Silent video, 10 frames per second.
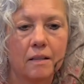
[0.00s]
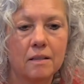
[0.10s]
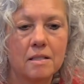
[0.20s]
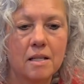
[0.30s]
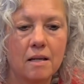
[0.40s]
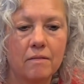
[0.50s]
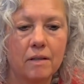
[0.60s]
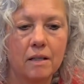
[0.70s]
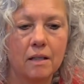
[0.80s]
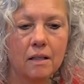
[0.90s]

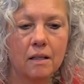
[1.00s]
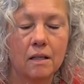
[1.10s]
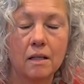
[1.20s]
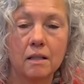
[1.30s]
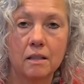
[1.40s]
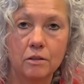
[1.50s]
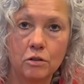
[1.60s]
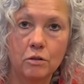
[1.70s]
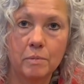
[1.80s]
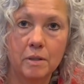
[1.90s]
saving the
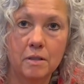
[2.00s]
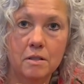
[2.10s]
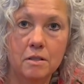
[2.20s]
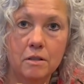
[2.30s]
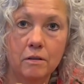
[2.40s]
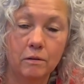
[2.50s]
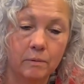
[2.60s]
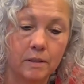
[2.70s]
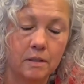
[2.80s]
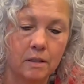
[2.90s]
tubers during the
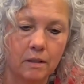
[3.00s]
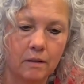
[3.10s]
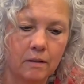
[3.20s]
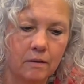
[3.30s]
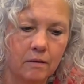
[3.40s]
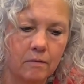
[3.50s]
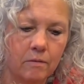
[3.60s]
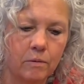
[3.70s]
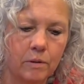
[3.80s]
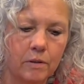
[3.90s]
winter
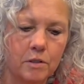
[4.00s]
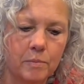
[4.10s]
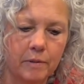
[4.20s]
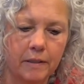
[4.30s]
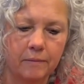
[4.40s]
for the spring.